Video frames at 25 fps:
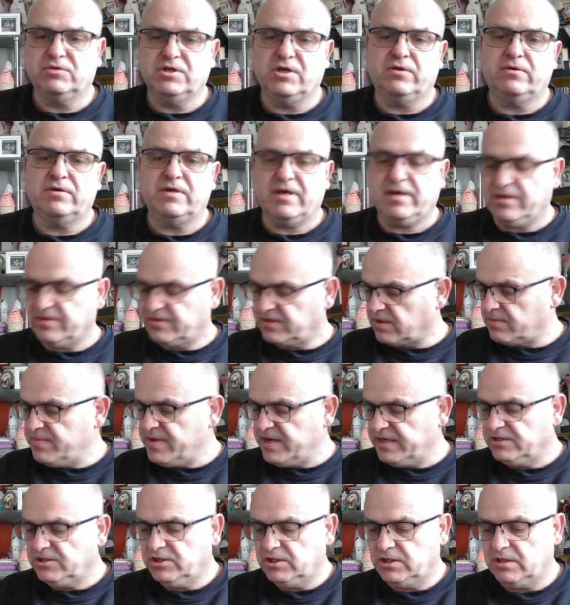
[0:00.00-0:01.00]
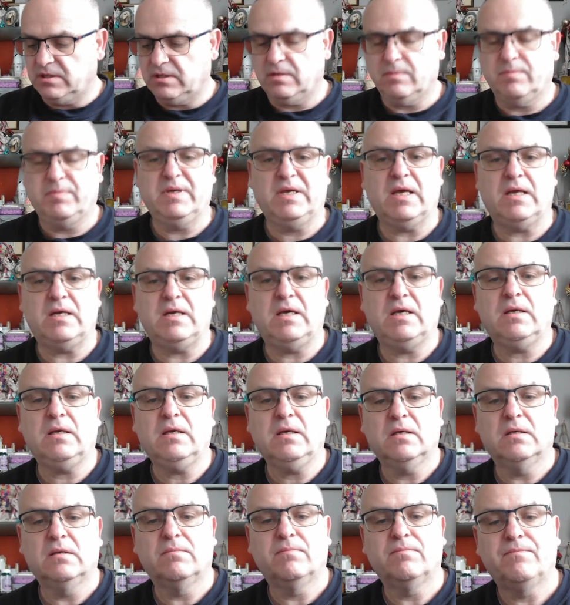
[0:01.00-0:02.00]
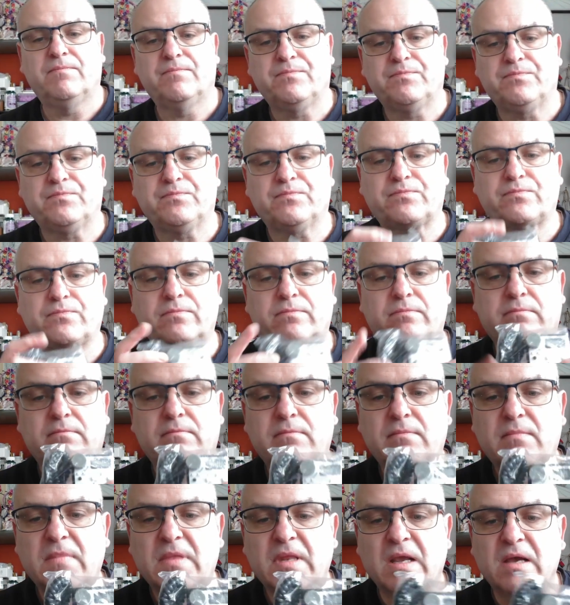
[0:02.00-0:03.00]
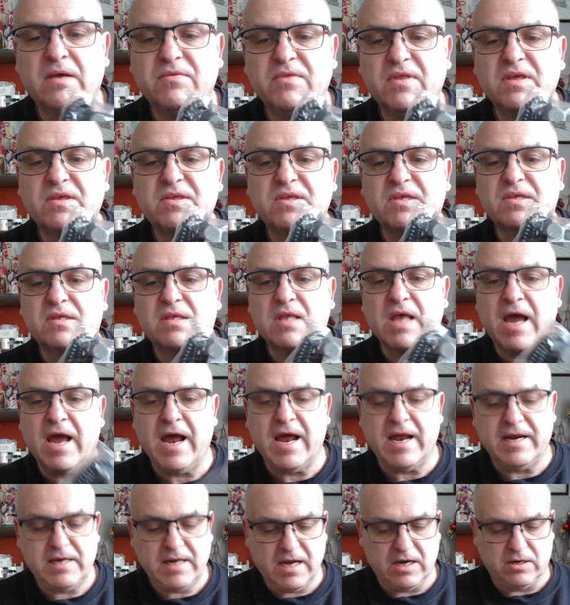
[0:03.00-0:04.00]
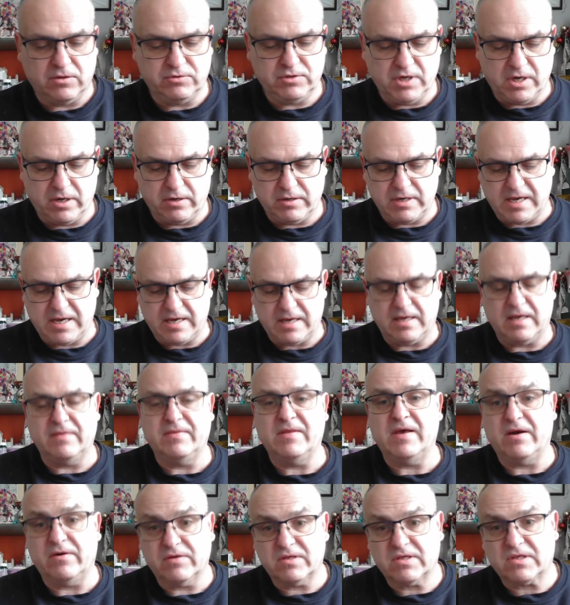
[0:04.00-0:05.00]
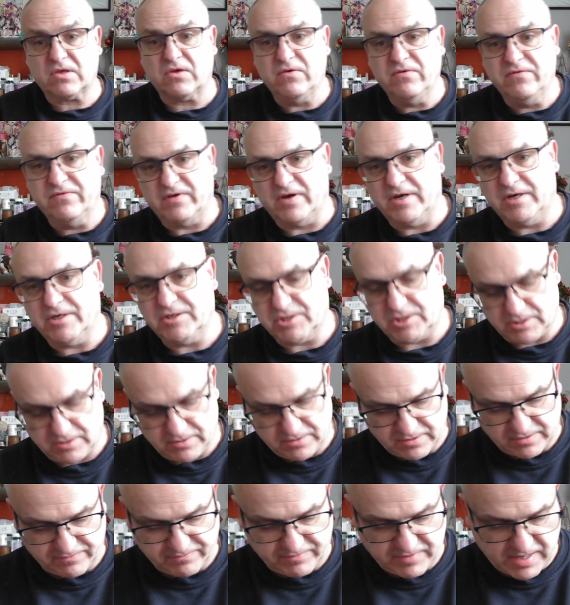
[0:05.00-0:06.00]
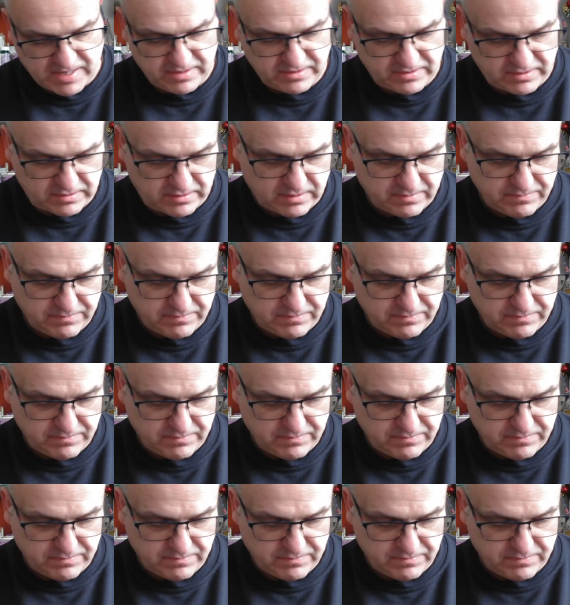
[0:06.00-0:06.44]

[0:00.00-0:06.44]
unit, as I mentioned at the beginning, this is the handheld unit, and there are 2 versions of this.